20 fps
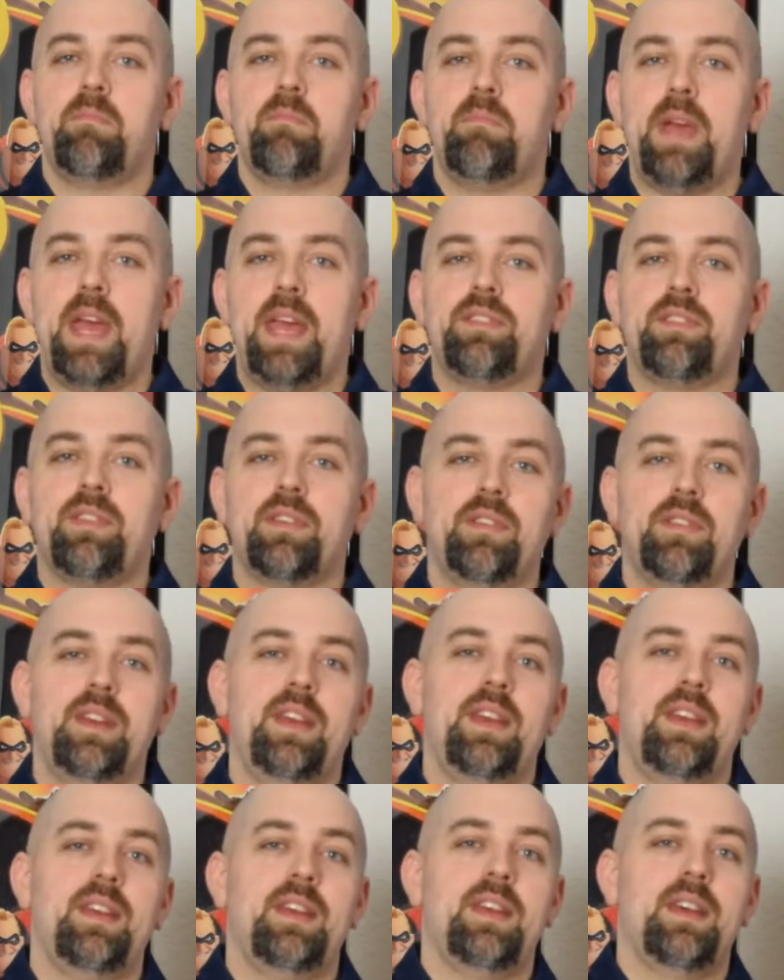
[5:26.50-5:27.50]

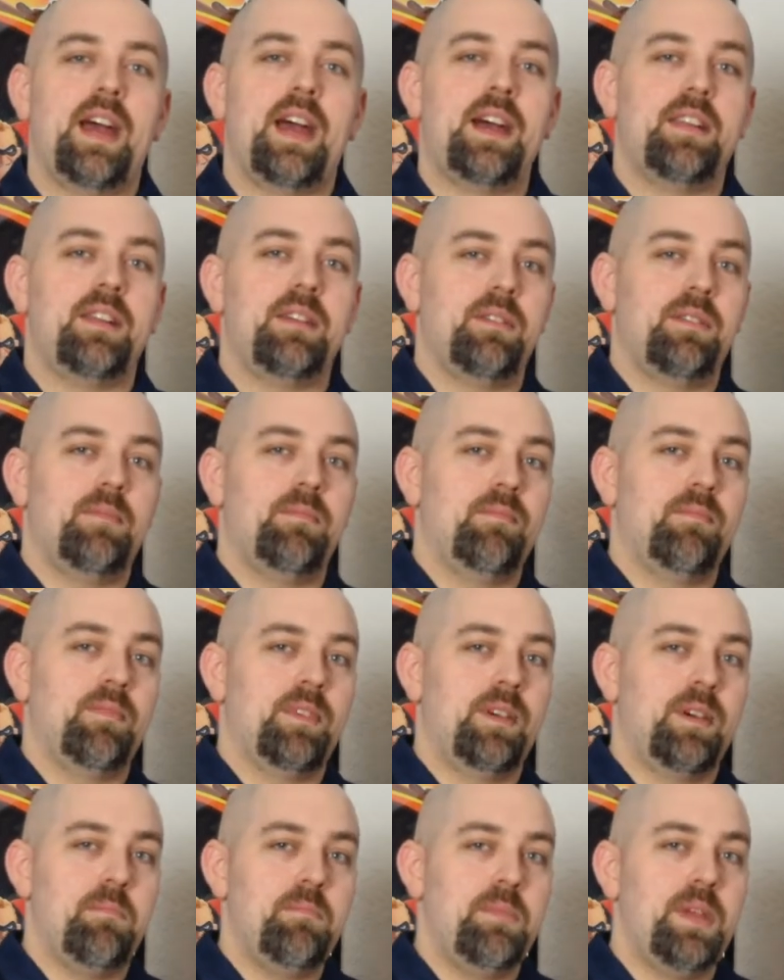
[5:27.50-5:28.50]
basically had
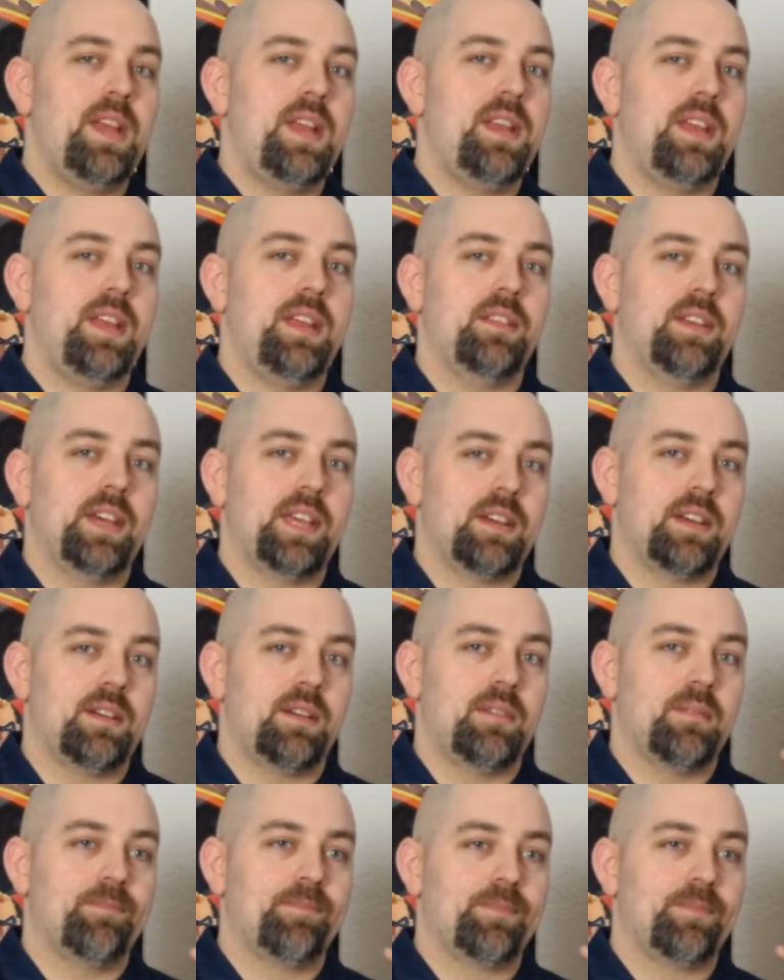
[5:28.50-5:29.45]
a meeting, like a